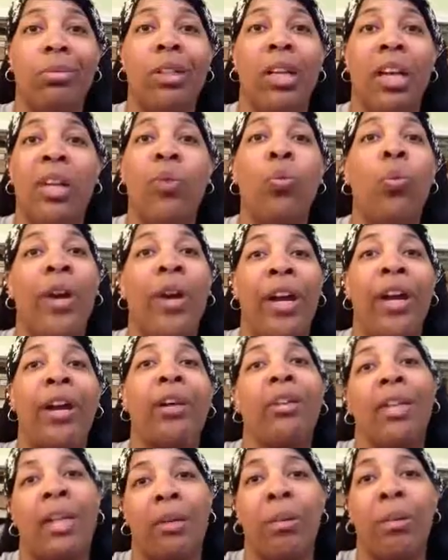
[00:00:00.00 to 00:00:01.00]
I
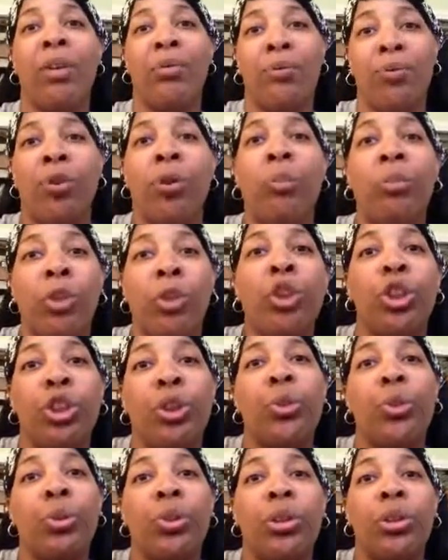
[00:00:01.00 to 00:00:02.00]
wear, like my formal
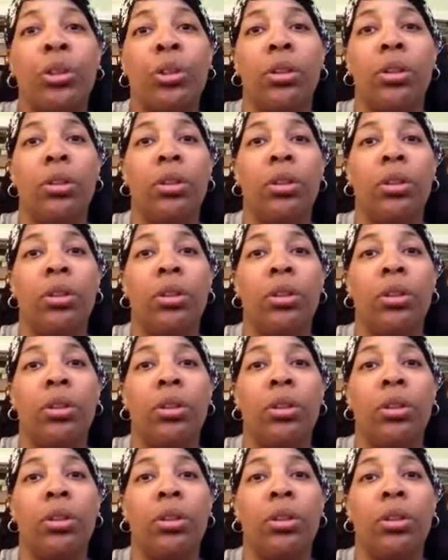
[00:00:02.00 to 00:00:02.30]
shoes.